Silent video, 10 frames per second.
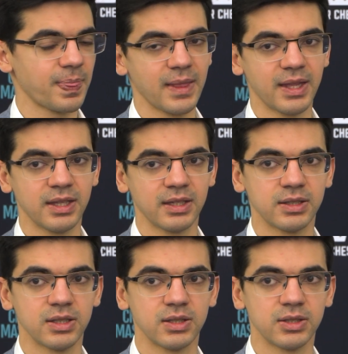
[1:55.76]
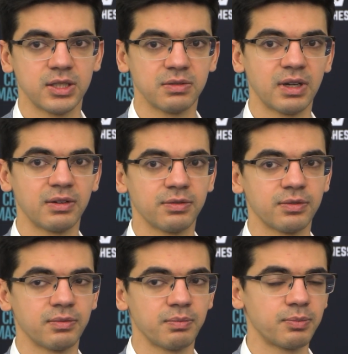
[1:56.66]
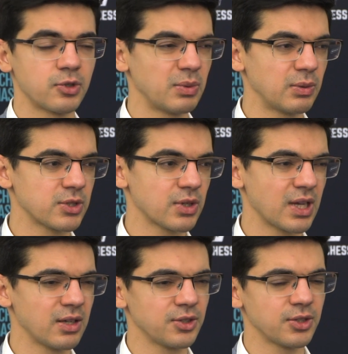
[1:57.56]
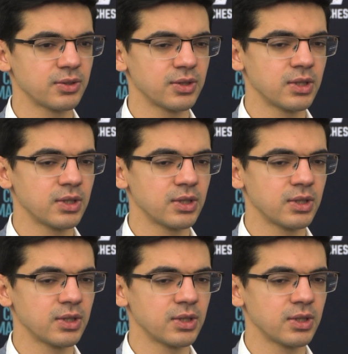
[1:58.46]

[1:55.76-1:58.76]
I think the d5 probably was okay, although